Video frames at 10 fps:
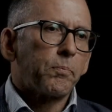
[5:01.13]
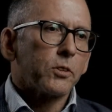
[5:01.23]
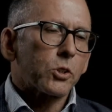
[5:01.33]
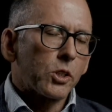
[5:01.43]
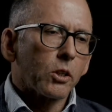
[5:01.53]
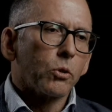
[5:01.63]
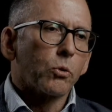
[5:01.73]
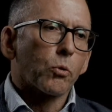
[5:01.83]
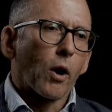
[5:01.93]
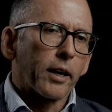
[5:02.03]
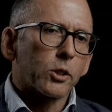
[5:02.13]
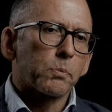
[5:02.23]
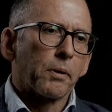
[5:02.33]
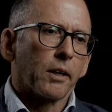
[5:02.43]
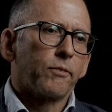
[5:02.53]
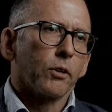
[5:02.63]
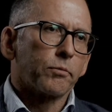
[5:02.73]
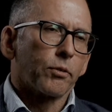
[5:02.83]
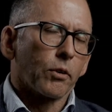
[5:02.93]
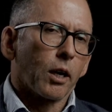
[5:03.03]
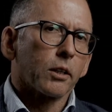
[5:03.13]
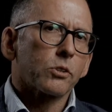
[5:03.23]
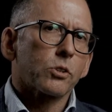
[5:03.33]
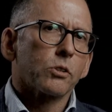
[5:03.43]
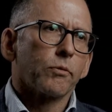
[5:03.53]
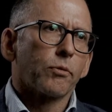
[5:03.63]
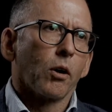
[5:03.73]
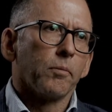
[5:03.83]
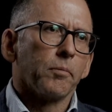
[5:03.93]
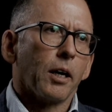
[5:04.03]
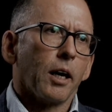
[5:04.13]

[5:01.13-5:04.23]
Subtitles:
single greatest benefit for us from